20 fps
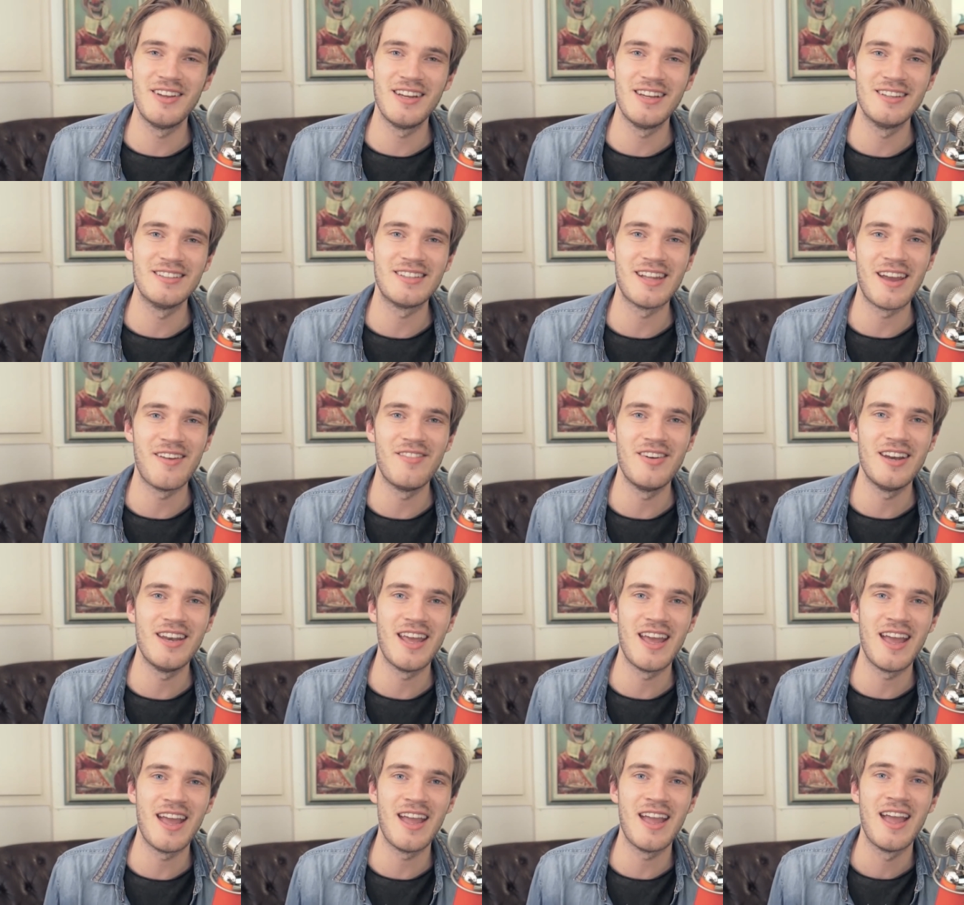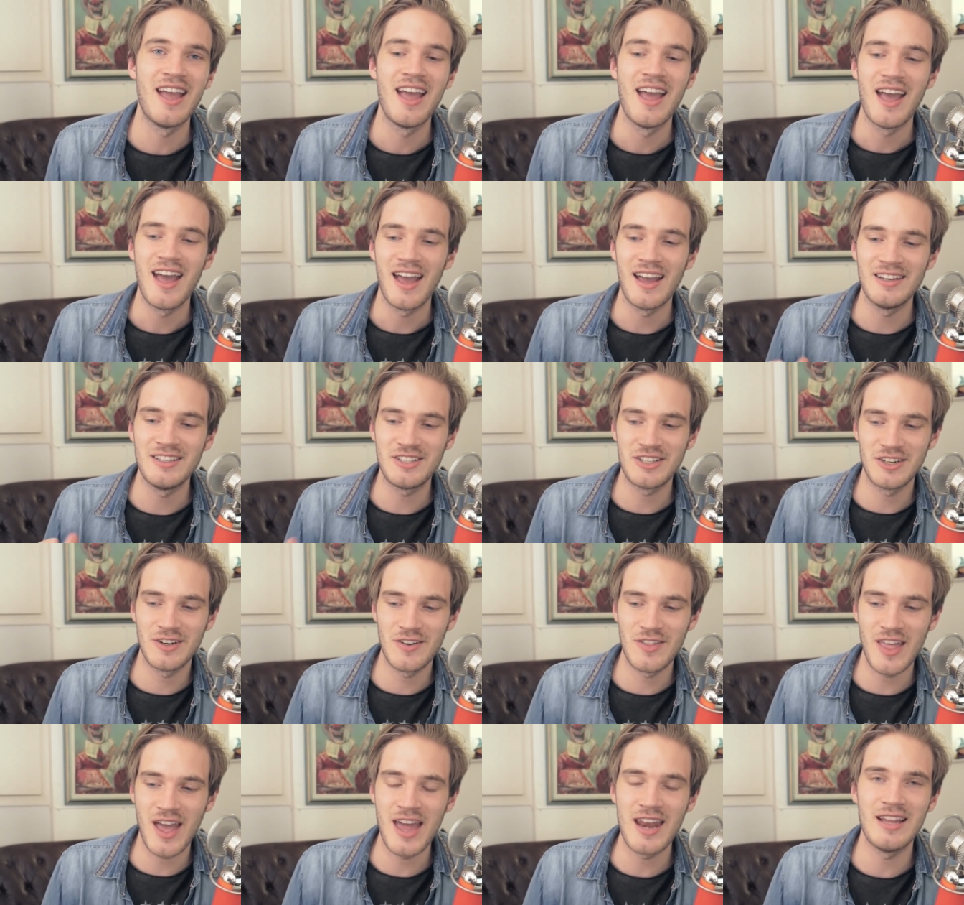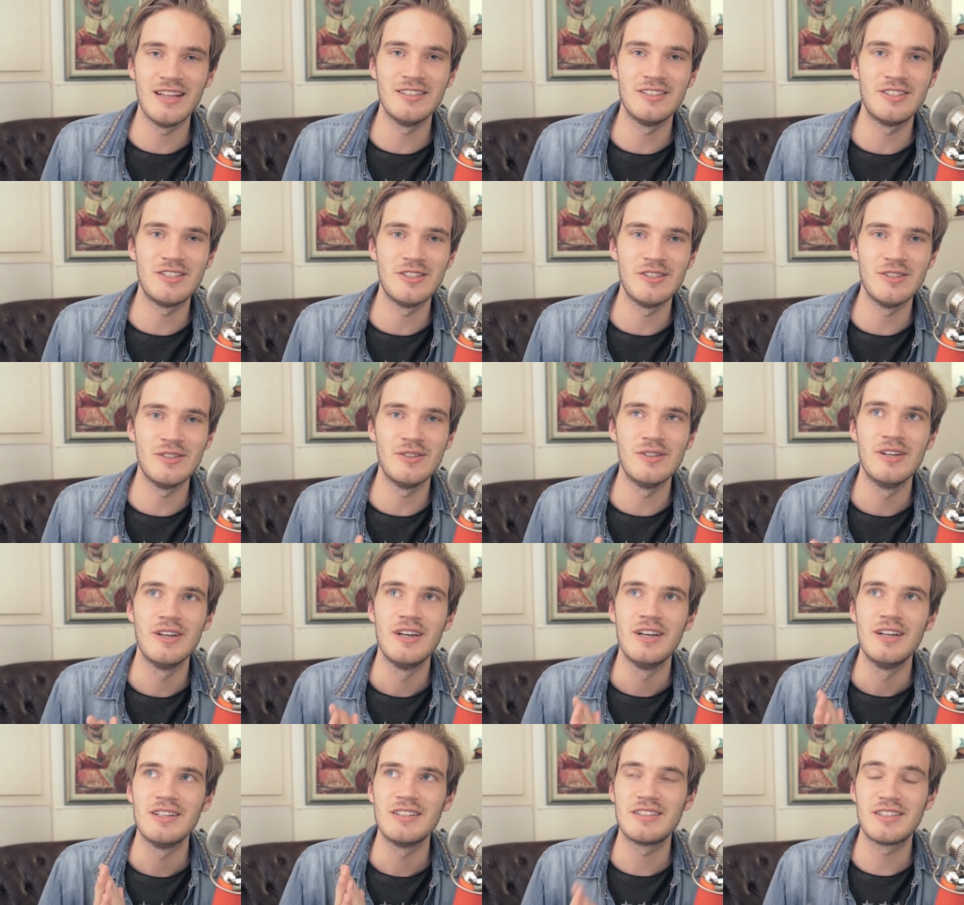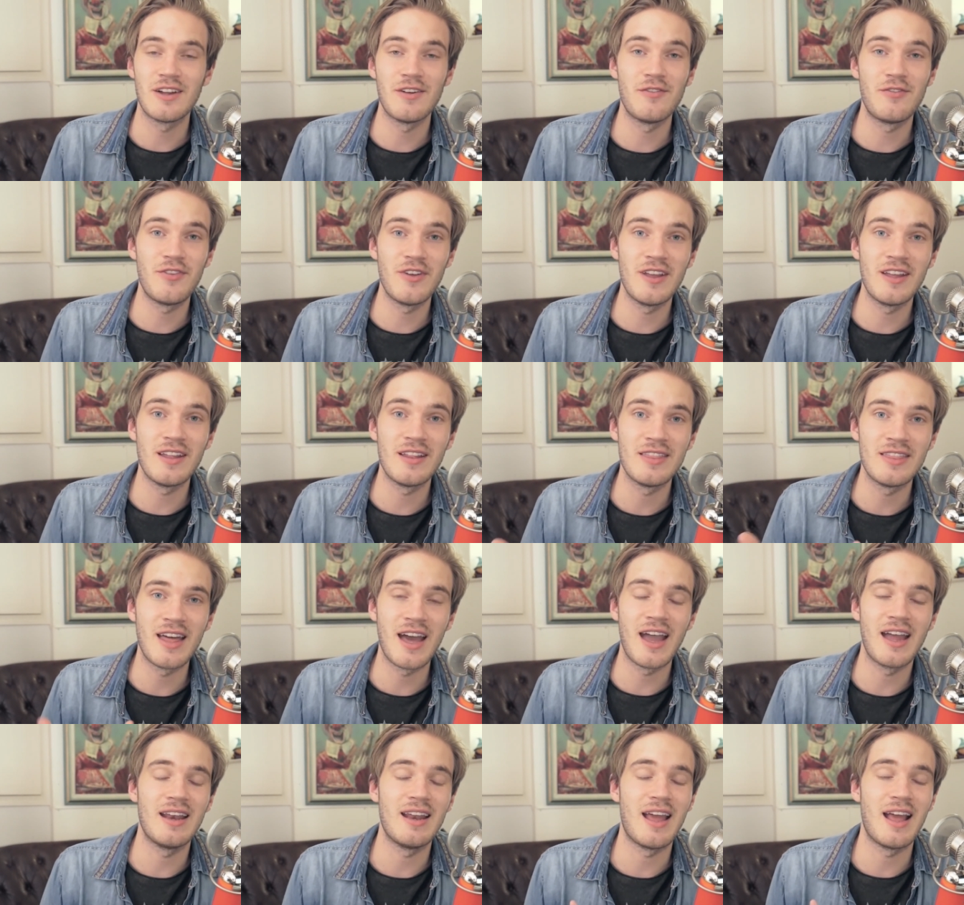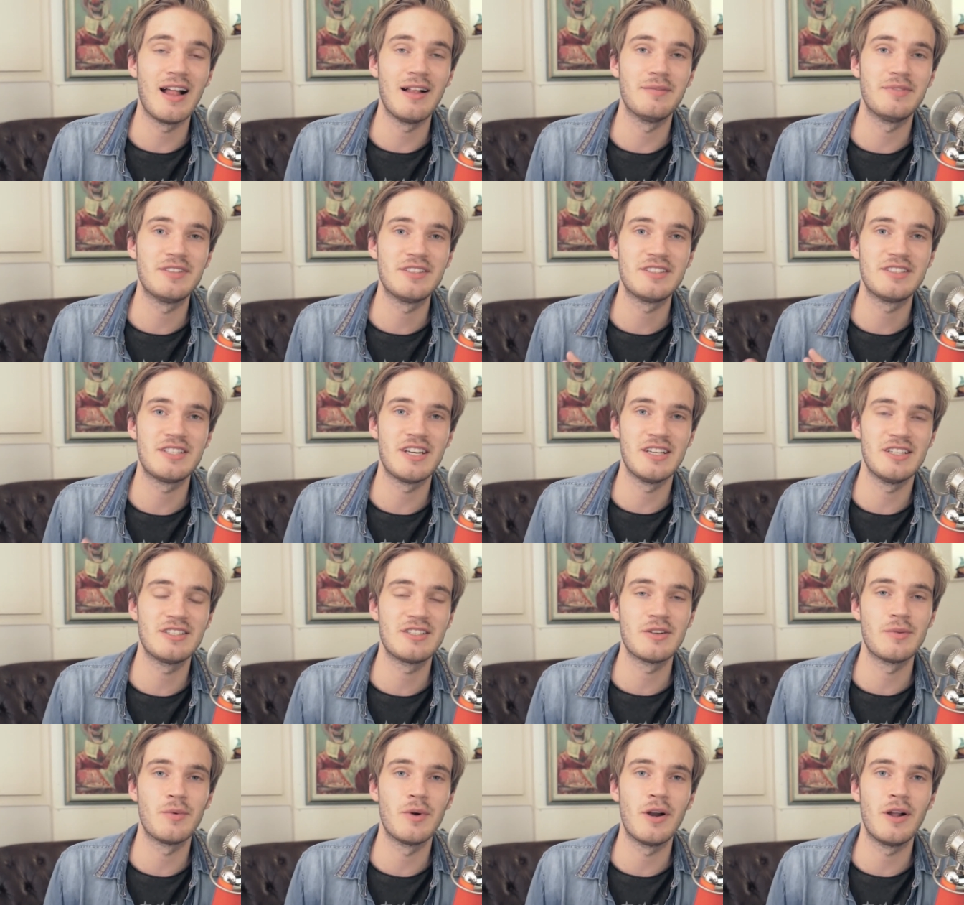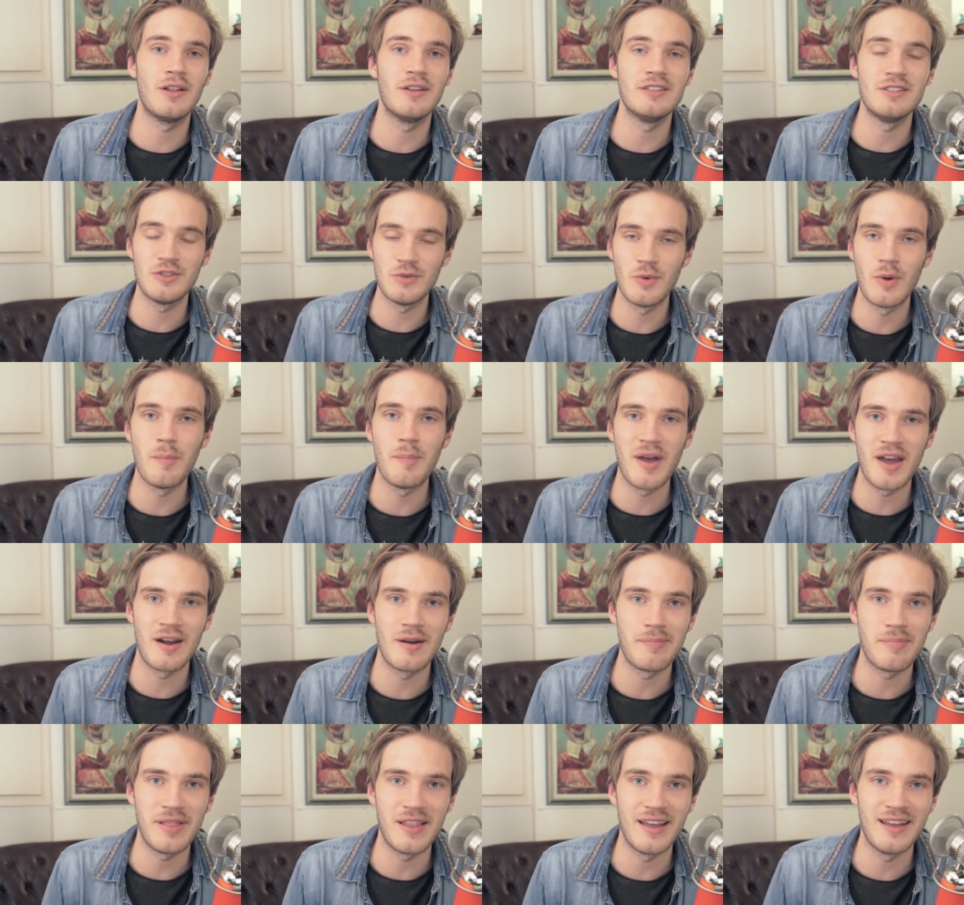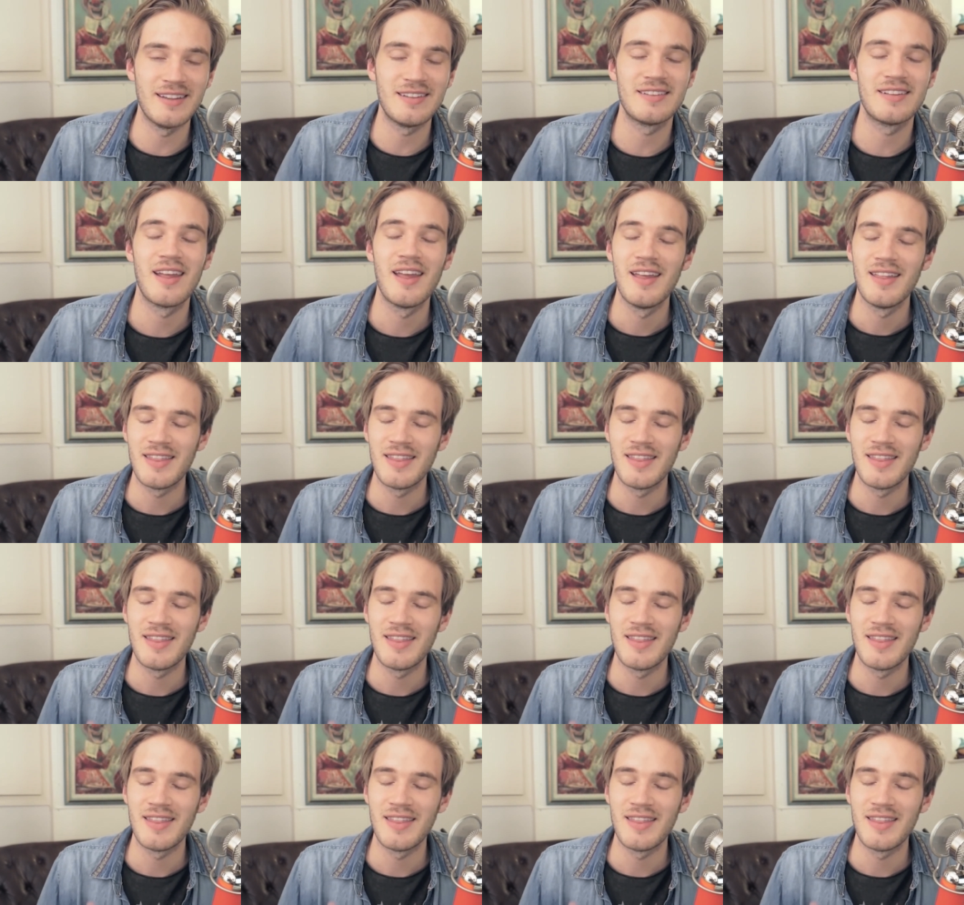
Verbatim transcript: videos every day and turn that into something that helps change the world into a better place.